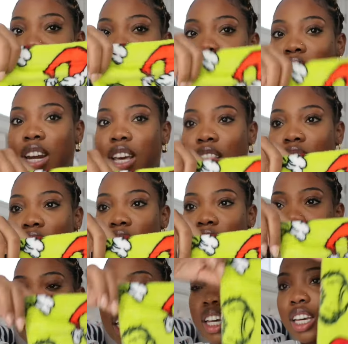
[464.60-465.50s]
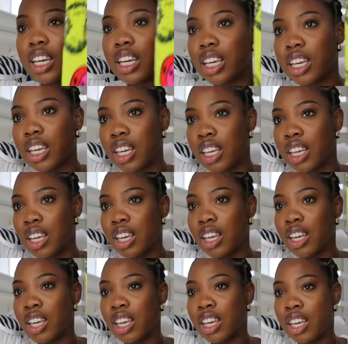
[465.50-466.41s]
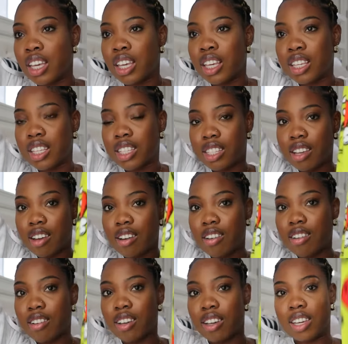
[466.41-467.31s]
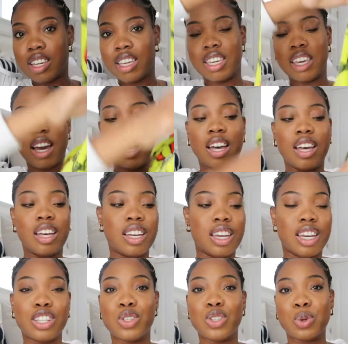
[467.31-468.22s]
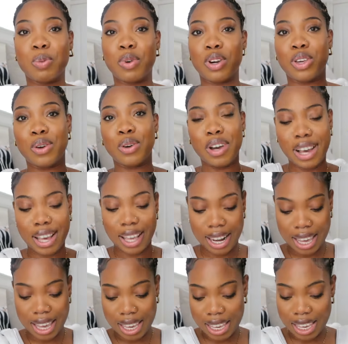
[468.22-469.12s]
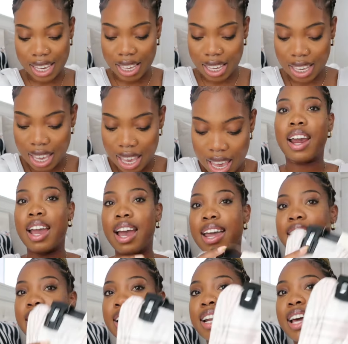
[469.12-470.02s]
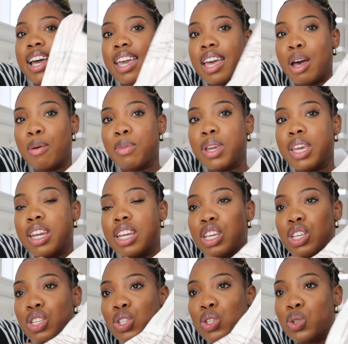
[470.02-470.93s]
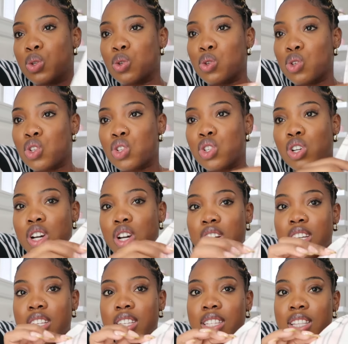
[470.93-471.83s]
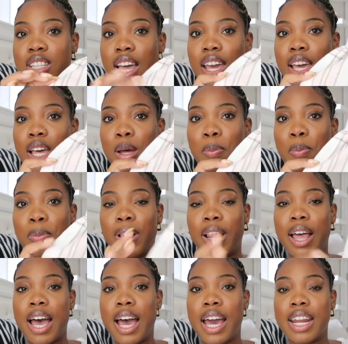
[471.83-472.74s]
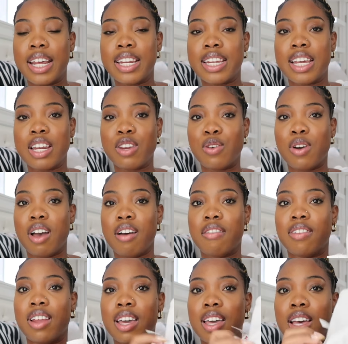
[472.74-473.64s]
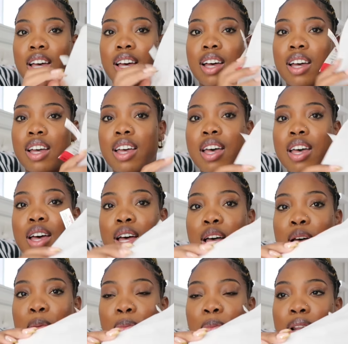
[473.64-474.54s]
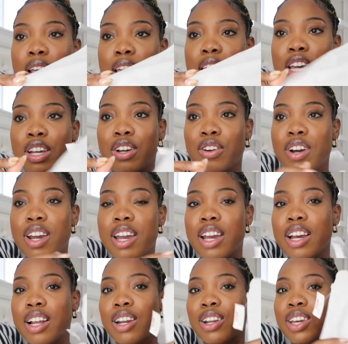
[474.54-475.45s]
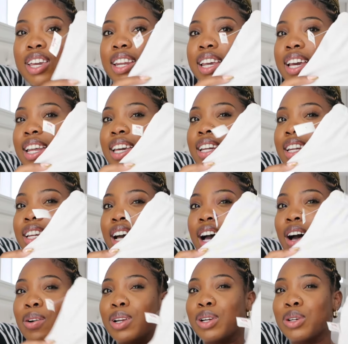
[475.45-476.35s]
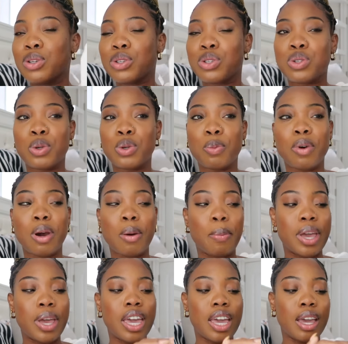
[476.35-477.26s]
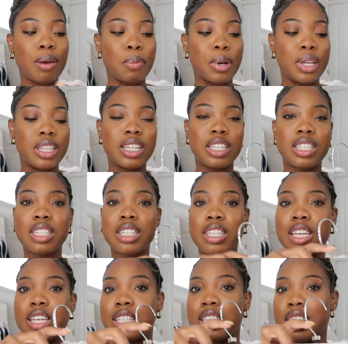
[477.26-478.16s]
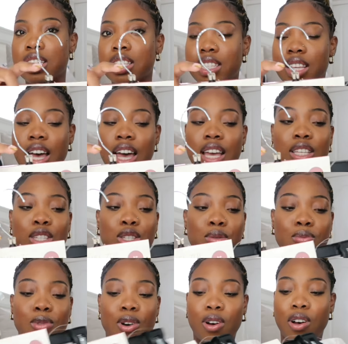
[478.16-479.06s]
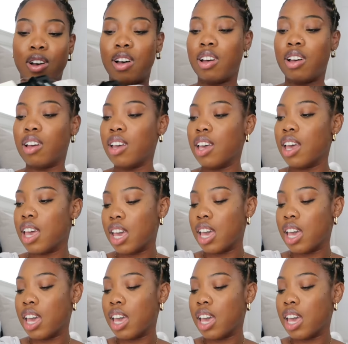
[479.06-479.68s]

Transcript: or anything so yeah it's super cute i like it and then i got me these two short this is like a plaid and then you have like a plain gray looking at it now it looks super big but this is a size small